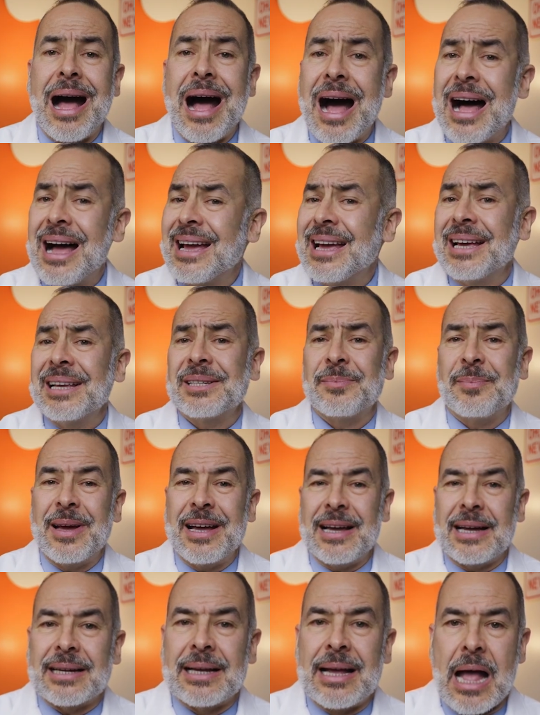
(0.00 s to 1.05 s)
I ask
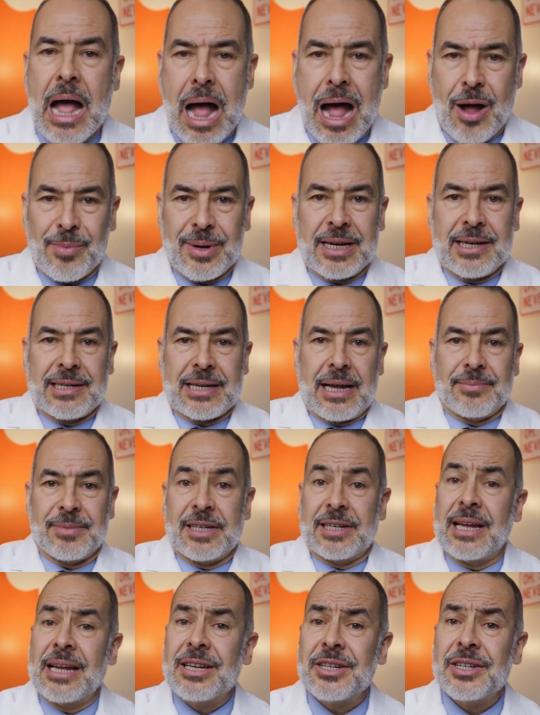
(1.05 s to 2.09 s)
back, how many times a
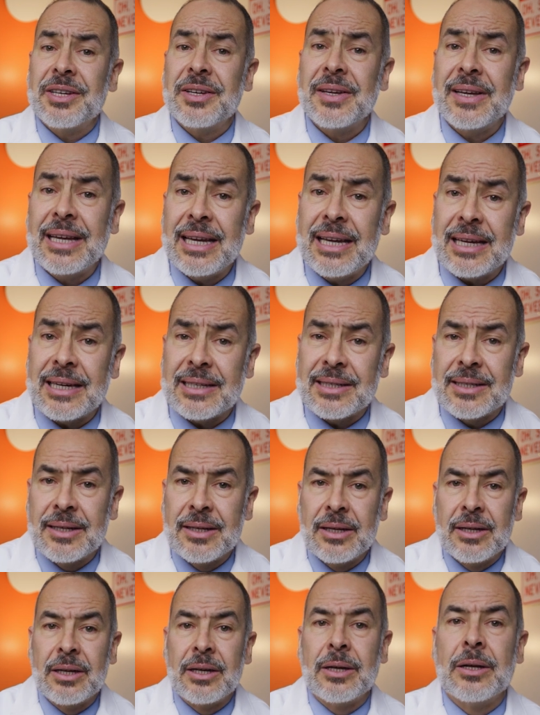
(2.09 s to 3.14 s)
day do you eat?
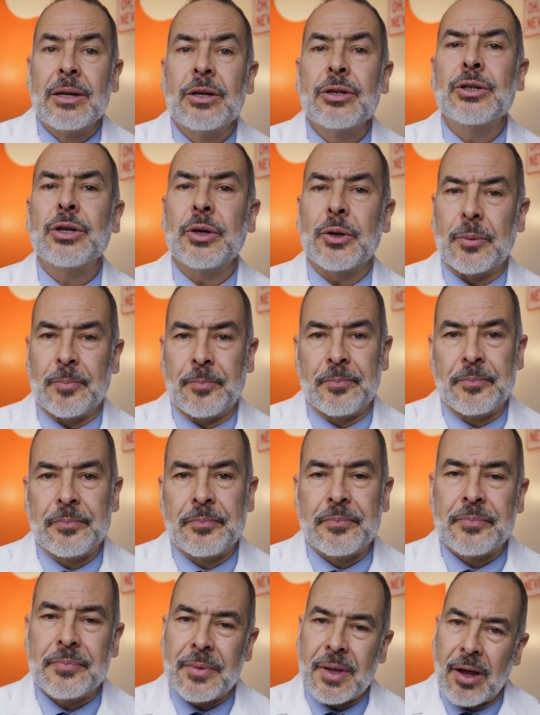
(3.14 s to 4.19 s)
2.
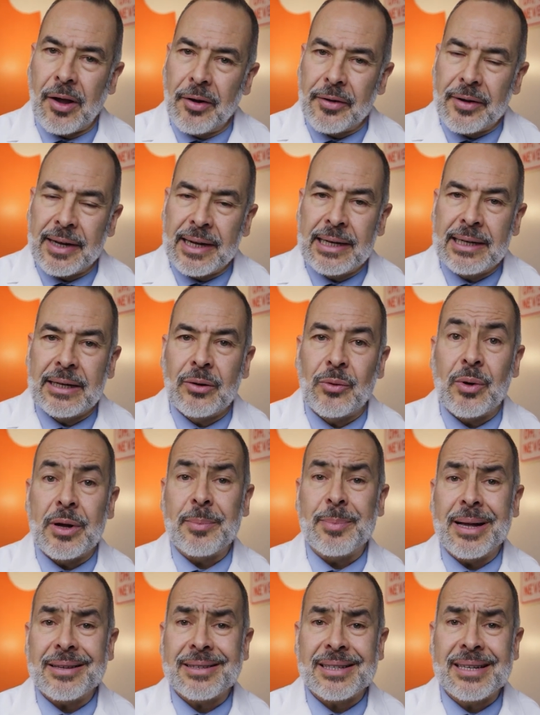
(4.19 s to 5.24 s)
All right, what
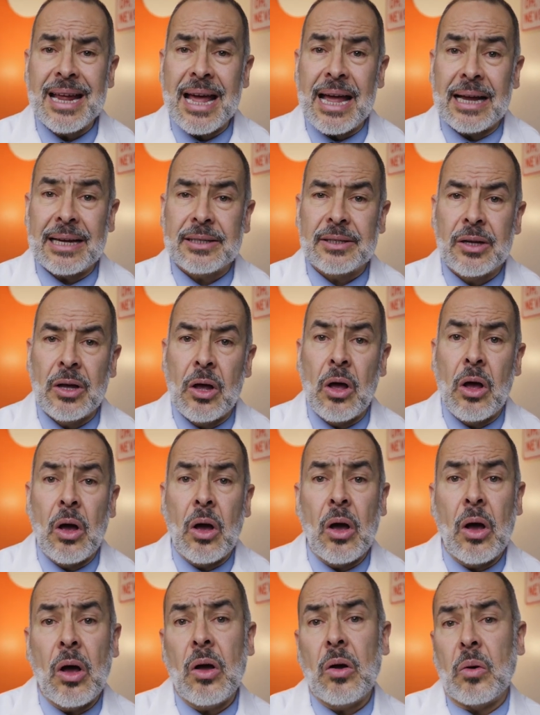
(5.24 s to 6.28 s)
about snacks?
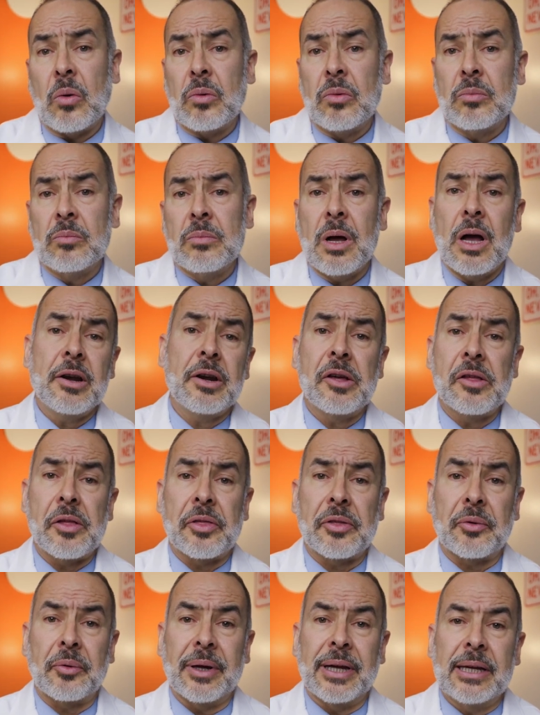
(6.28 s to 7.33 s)
Oh, another
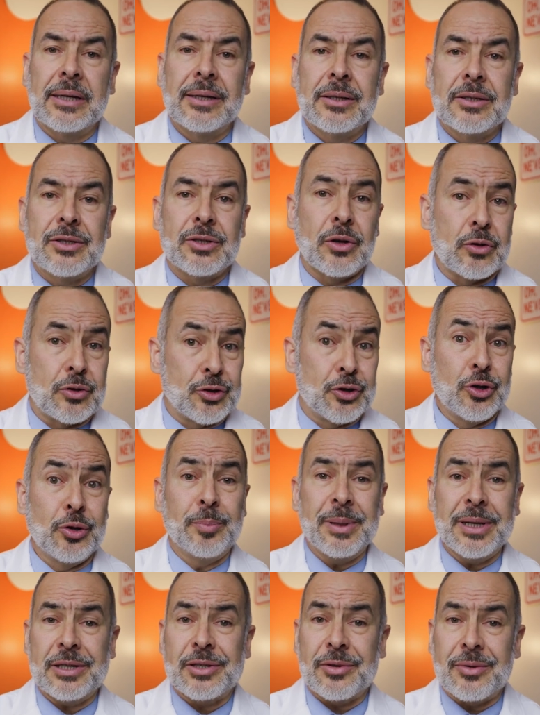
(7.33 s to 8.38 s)
3. So 2
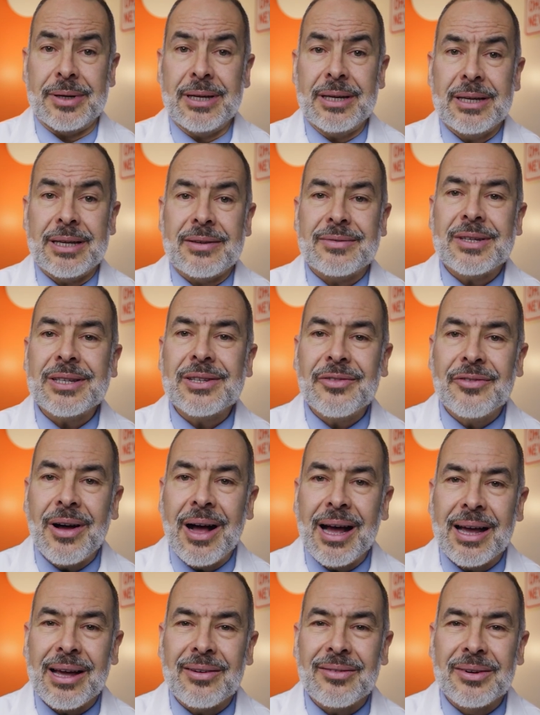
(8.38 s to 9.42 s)
plus 3 gives us
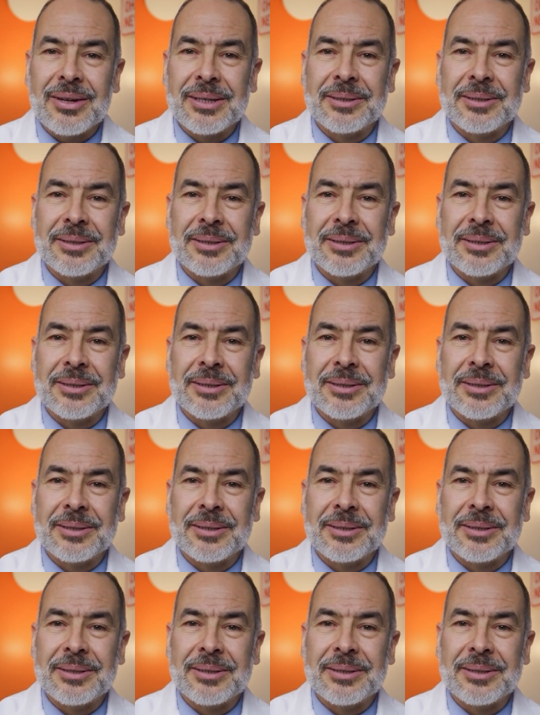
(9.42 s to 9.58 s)
5.